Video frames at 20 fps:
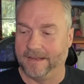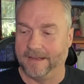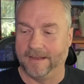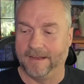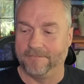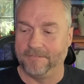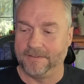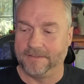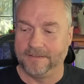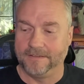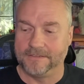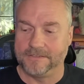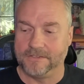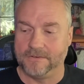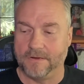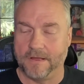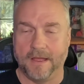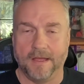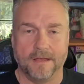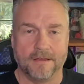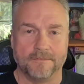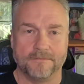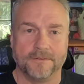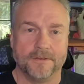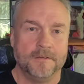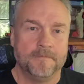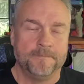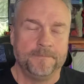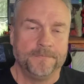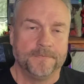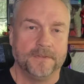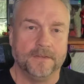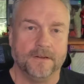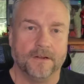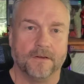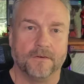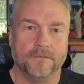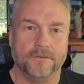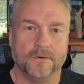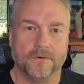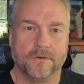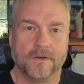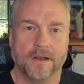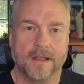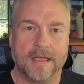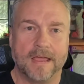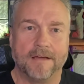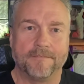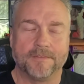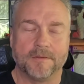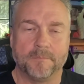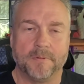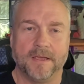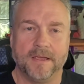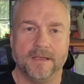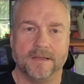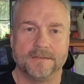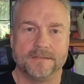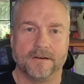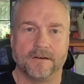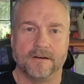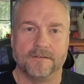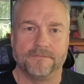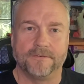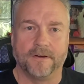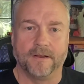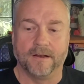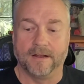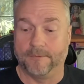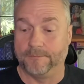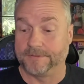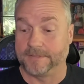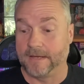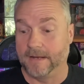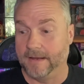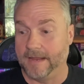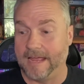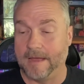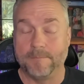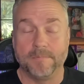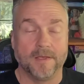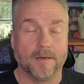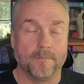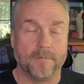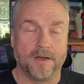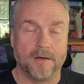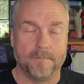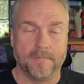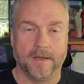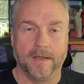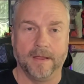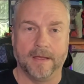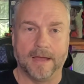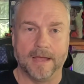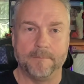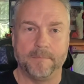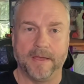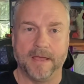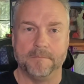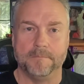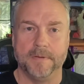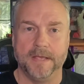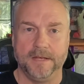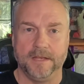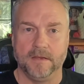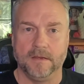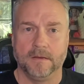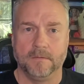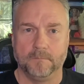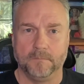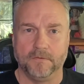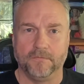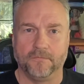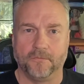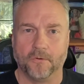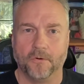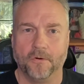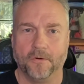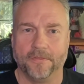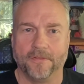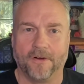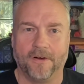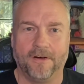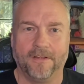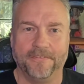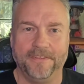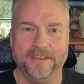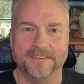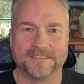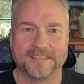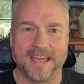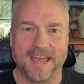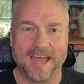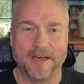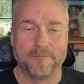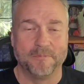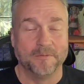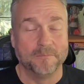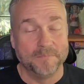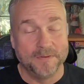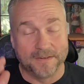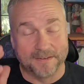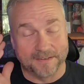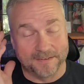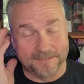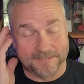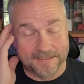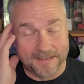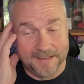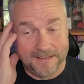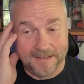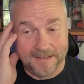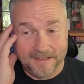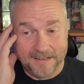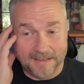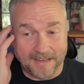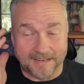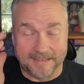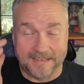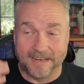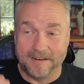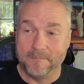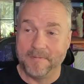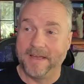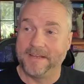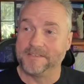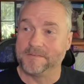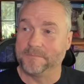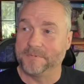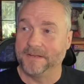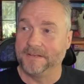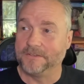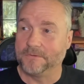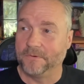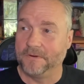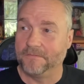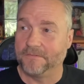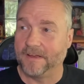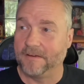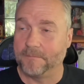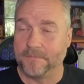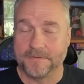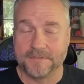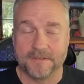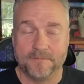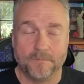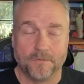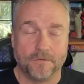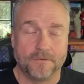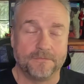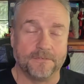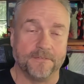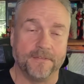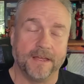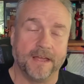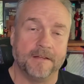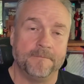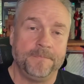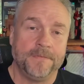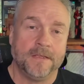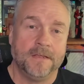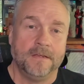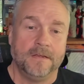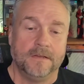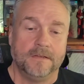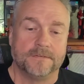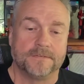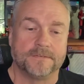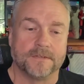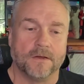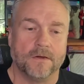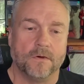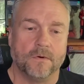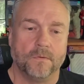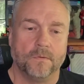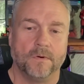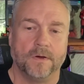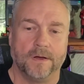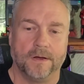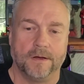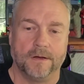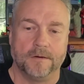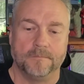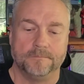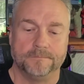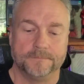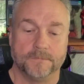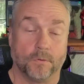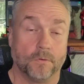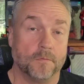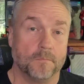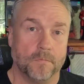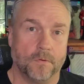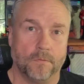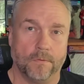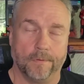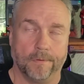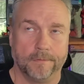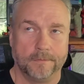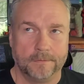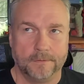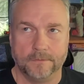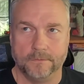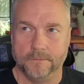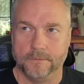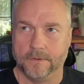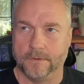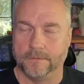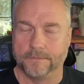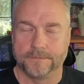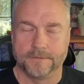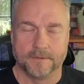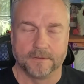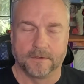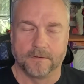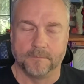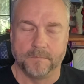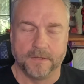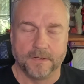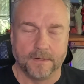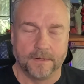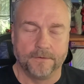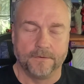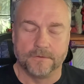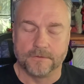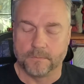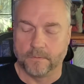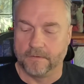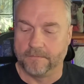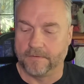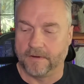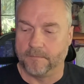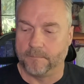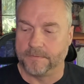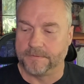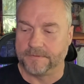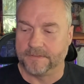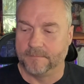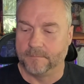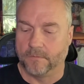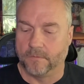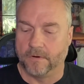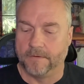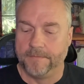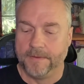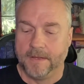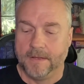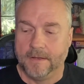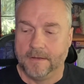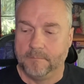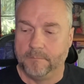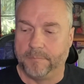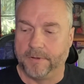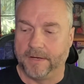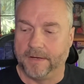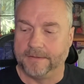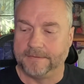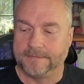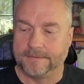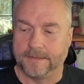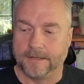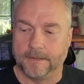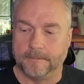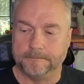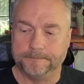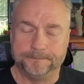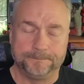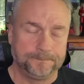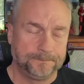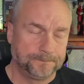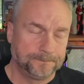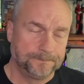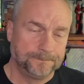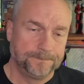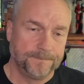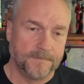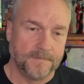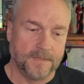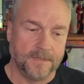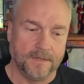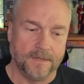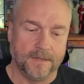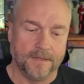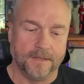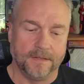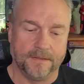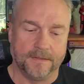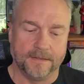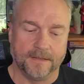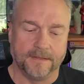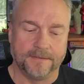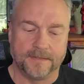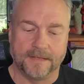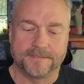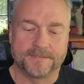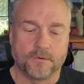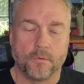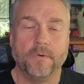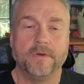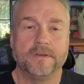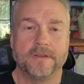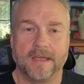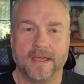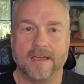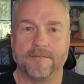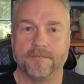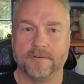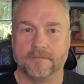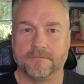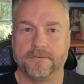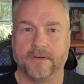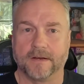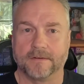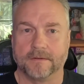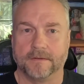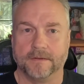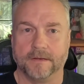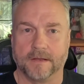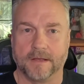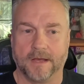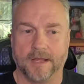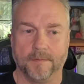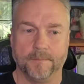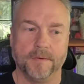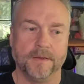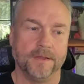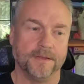Everything that you have, you're going to have to pay a tariff on it. I was kind of happy I bought my iPad mini before all this happened, because I can't imagine paying 25% more for that. So, or more, who knows? It could be 125% more. But that's going to have an effect on the economy.